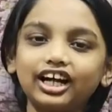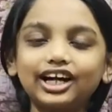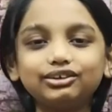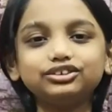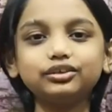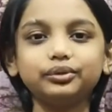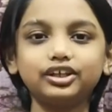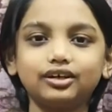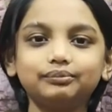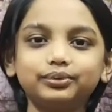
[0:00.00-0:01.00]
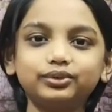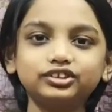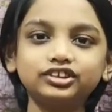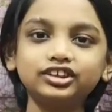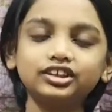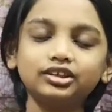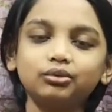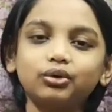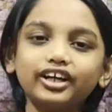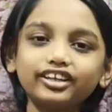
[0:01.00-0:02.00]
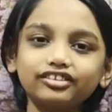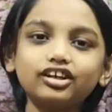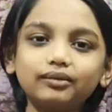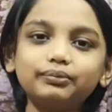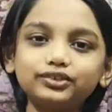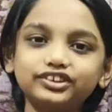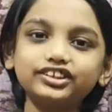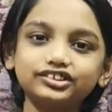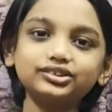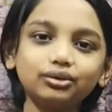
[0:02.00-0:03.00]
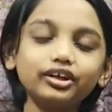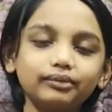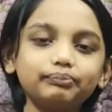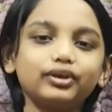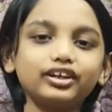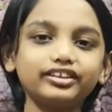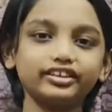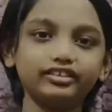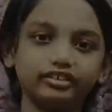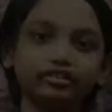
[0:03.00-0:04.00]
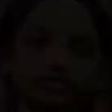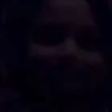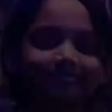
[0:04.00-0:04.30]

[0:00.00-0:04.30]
How should we compost? Why is composting so important?